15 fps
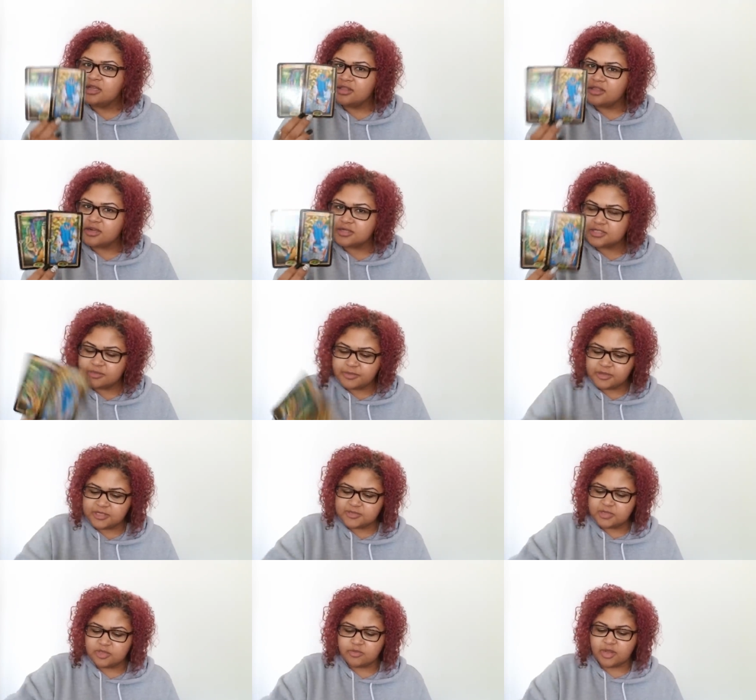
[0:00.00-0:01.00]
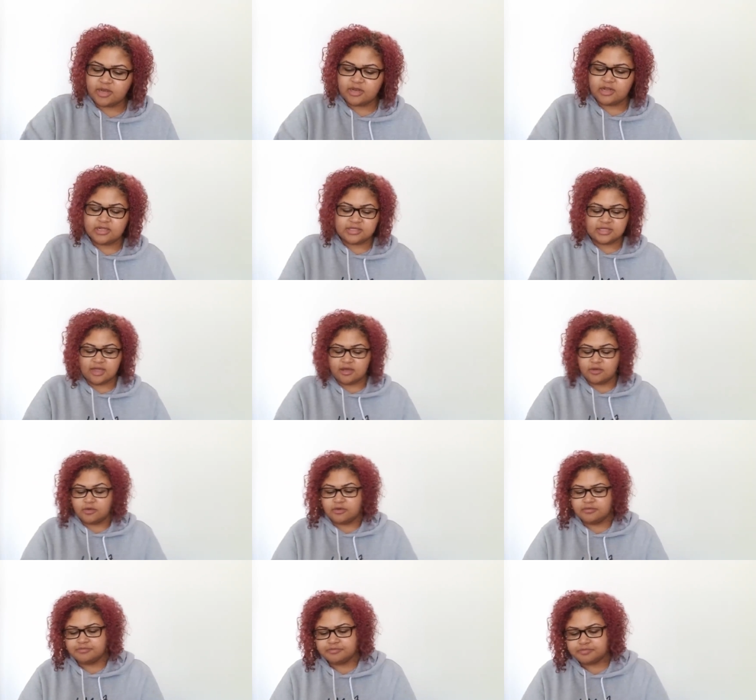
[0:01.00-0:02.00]
Their stability is being threatened and it's not
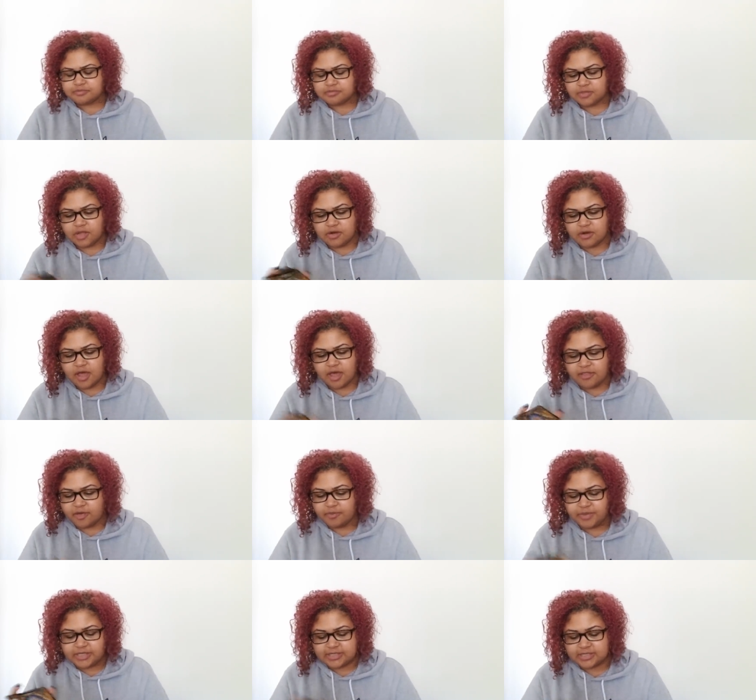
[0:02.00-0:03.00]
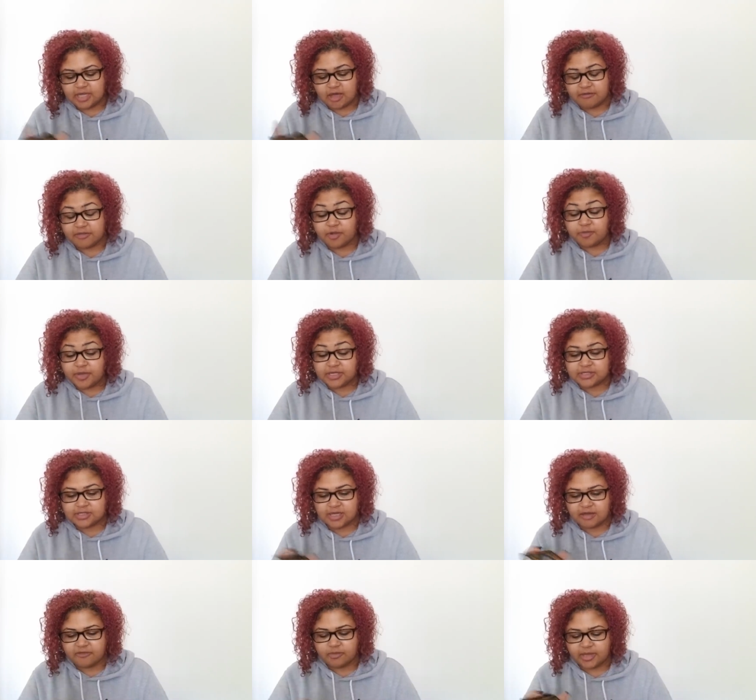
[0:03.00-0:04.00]
cool. They're not, they're pissed off. They're pissed
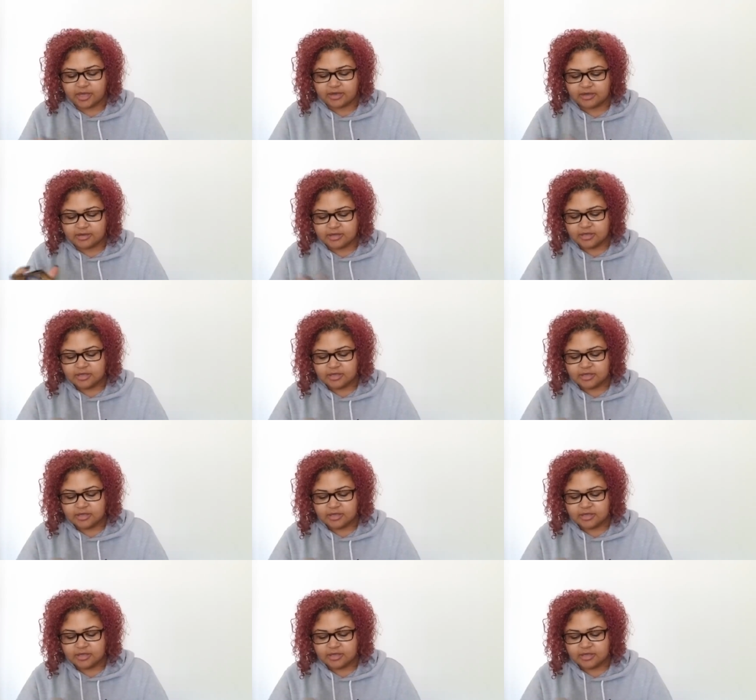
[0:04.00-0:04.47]
off about it.